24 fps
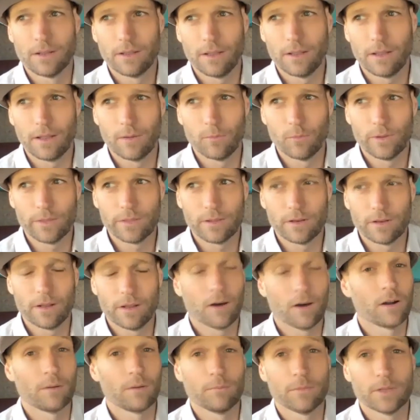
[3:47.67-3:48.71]
um, with an
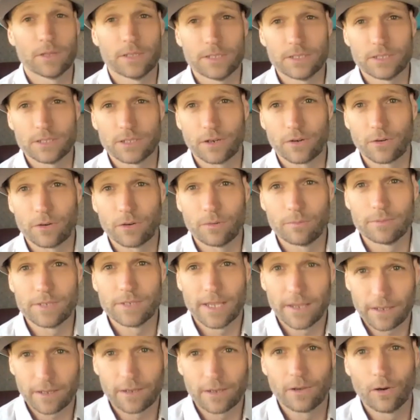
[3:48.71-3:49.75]
armed militia group
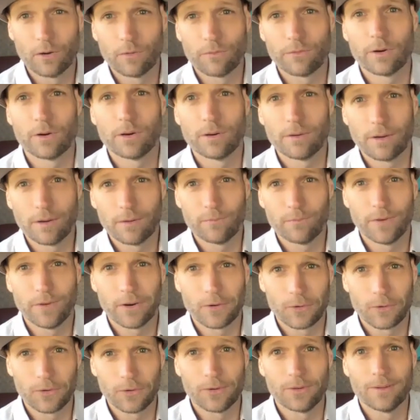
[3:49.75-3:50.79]
taking over a
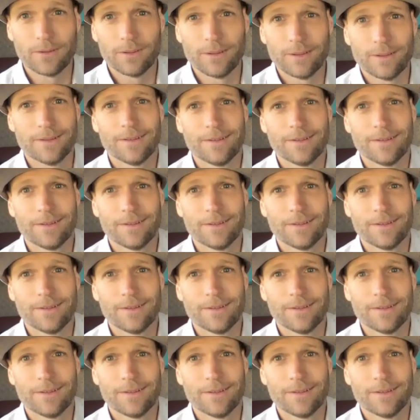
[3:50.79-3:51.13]
federal